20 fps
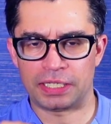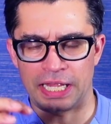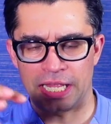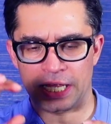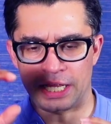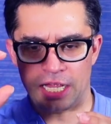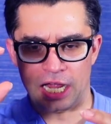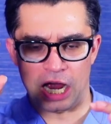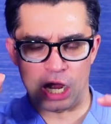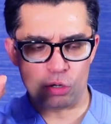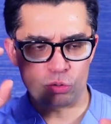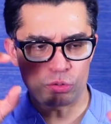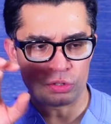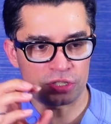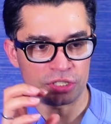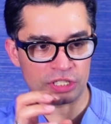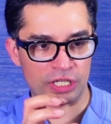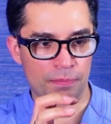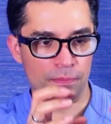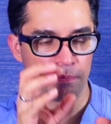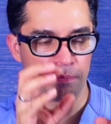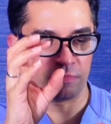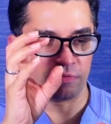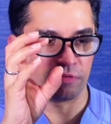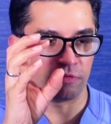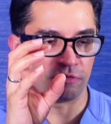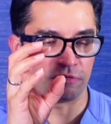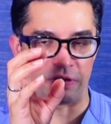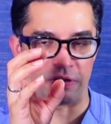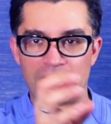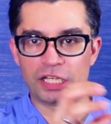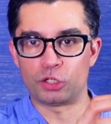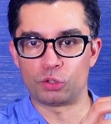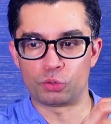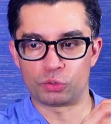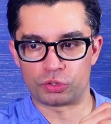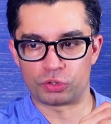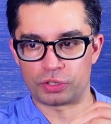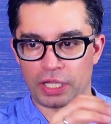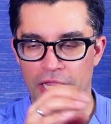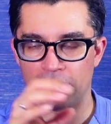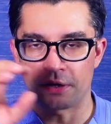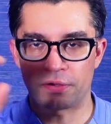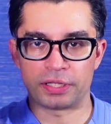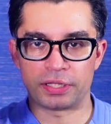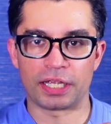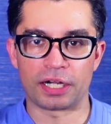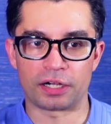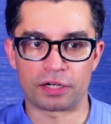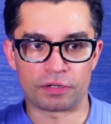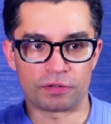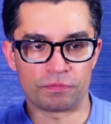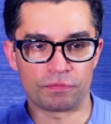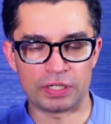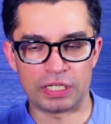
take out some values here and there,